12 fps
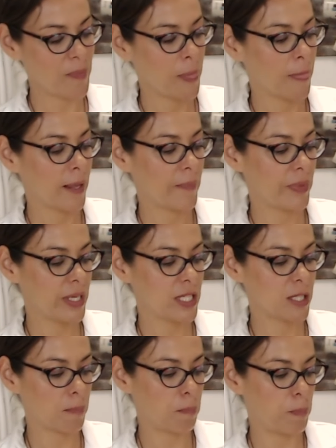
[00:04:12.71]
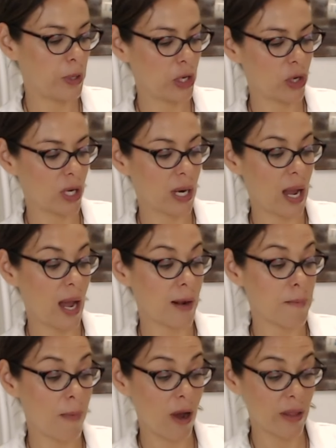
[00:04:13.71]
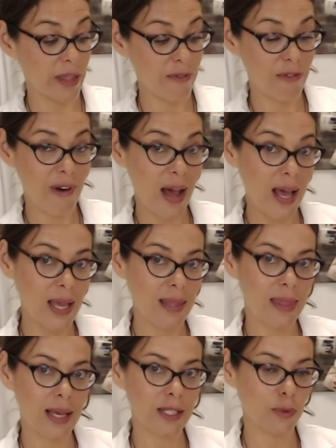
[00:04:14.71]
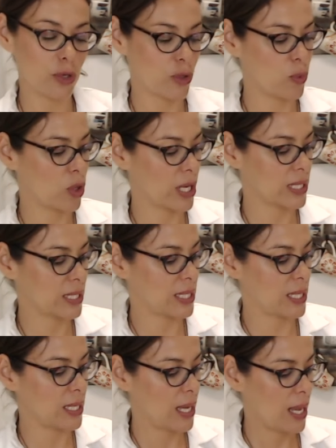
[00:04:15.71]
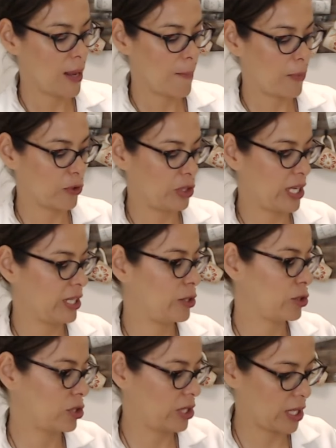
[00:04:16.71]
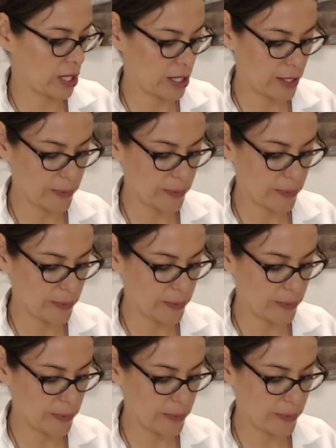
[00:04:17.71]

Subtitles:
this pure unmodified, that's what you want to see, potato starch.